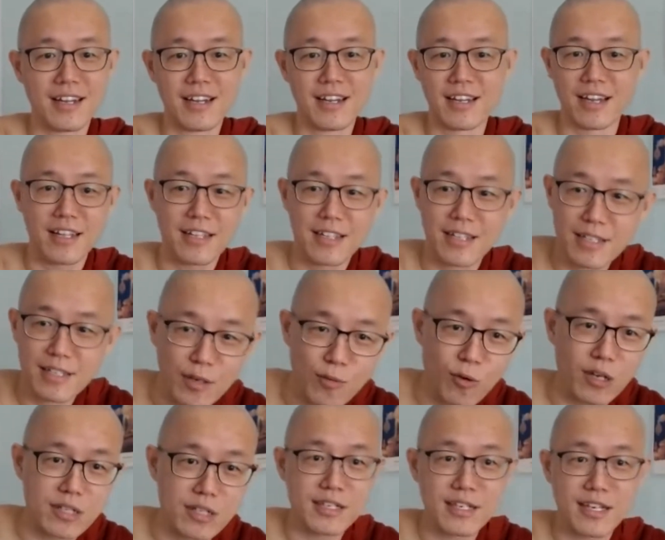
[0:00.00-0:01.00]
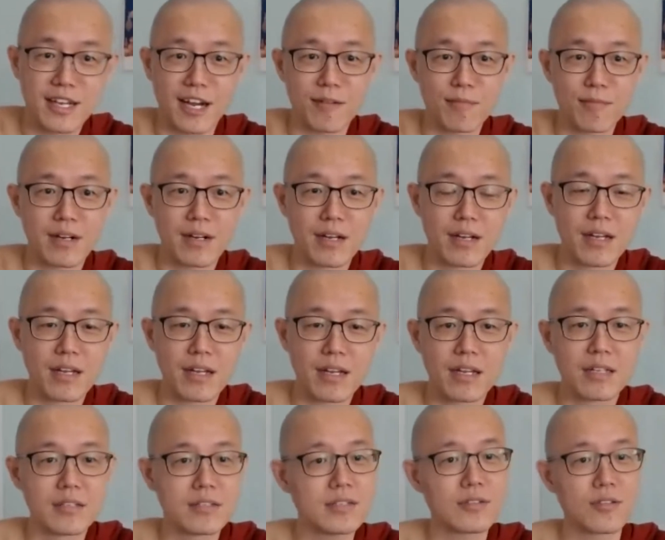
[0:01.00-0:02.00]
Yeah, the warden come.
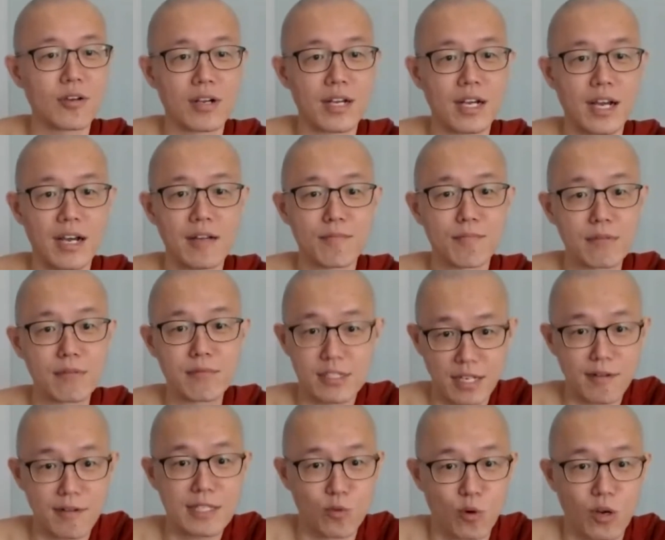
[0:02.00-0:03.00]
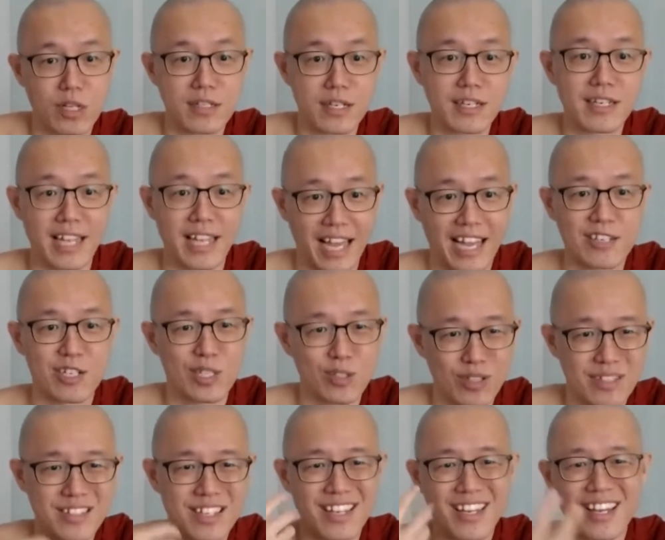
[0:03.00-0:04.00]
Is this your car? Maybe sometimes warden they actually
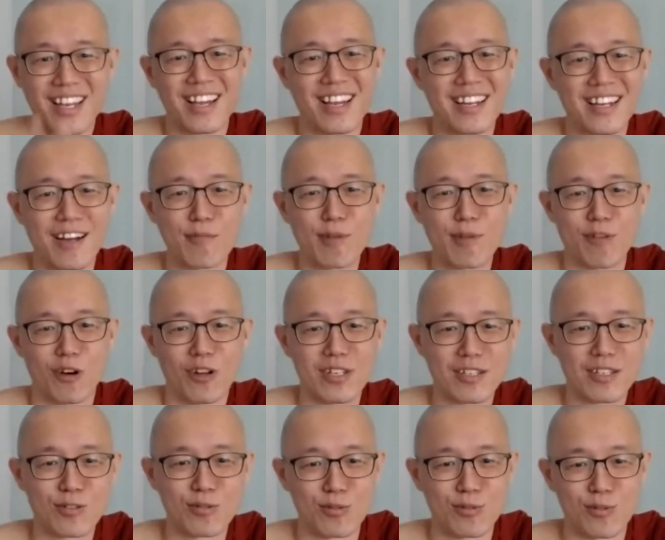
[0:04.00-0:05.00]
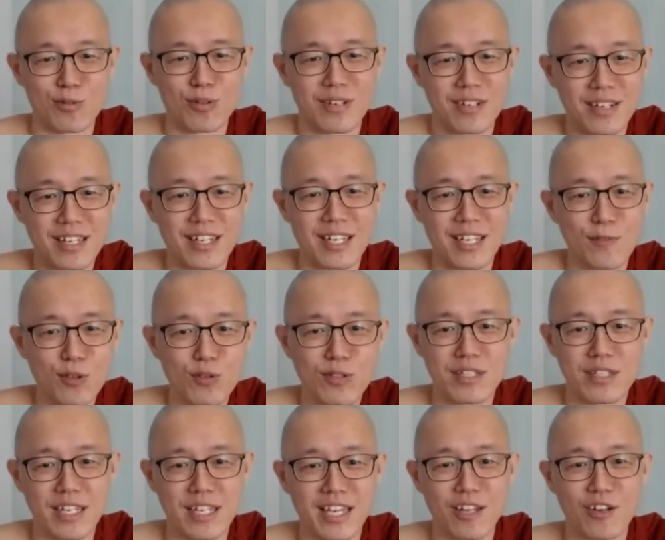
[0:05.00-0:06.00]
can't be bothered to give you
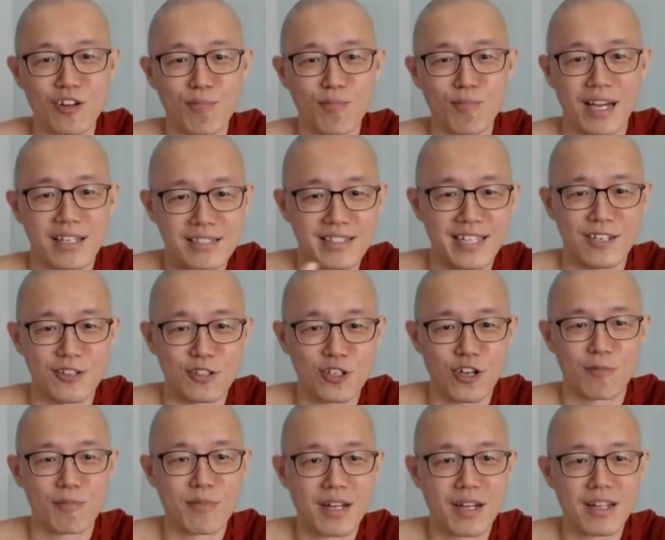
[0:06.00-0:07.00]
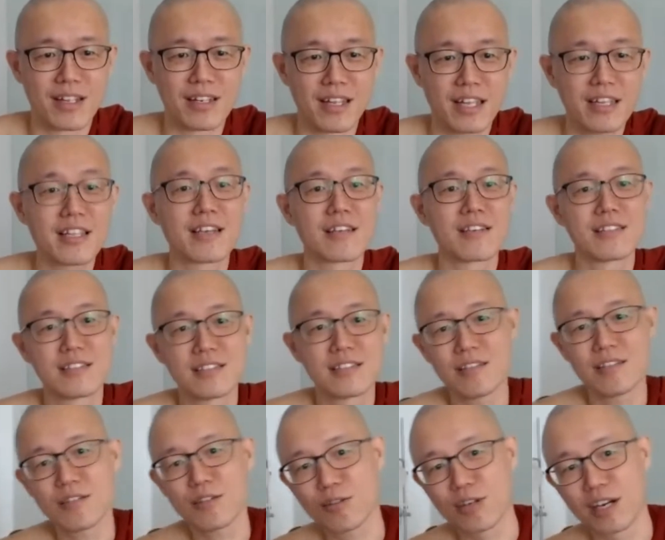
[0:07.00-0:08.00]
ticket, no, but it's their job. Then they
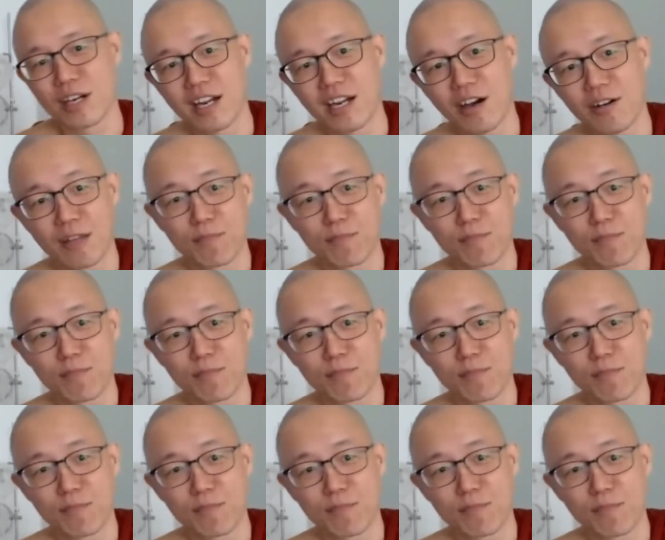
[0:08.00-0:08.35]
still look around.